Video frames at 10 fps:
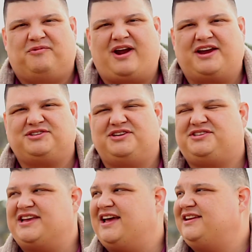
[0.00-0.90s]
We're actually
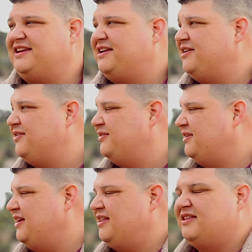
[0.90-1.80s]
standing
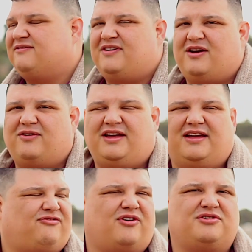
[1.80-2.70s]
here in the
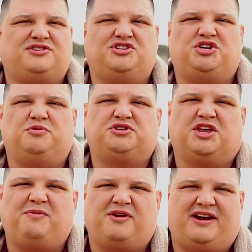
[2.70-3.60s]
very first Jewish
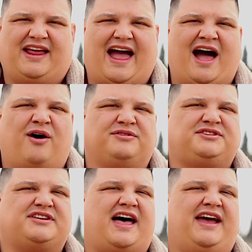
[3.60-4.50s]
community
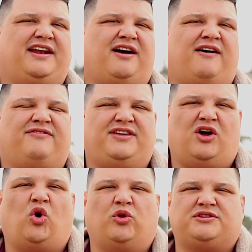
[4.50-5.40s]
outside of the
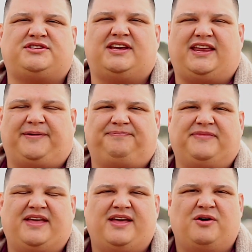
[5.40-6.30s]
old city.
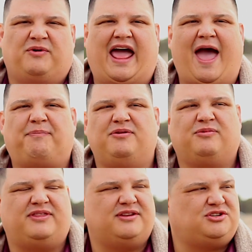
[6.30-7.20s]
What happened
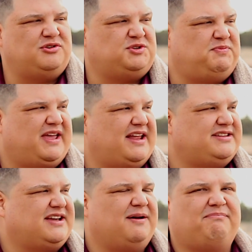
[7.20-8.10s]
when the Jews began
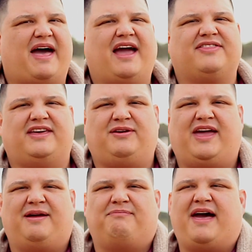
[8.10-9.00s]
to come back? They
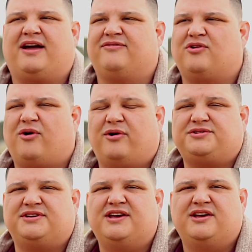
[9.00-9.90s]
came back, of
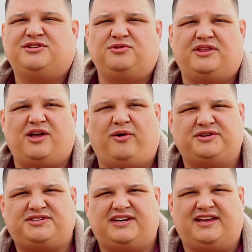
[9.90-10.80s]
course, to the
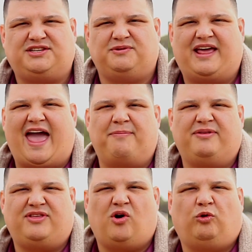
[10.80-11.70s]
old city to
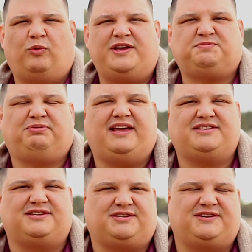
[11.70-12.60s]
inhabit the old waste
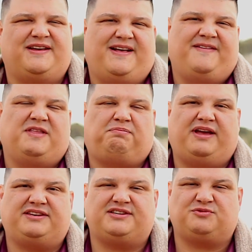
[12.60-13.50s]
places, the
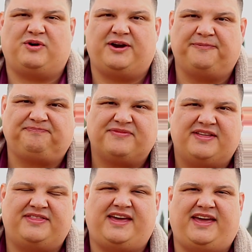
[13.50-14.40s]
places where
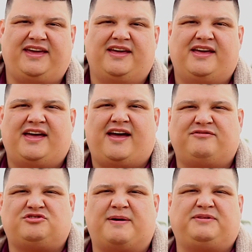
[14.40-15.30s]
they
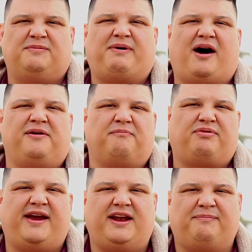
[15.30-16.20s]
have dreamt about and
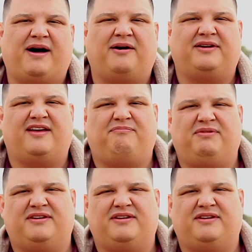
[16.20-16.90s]
prayed about and have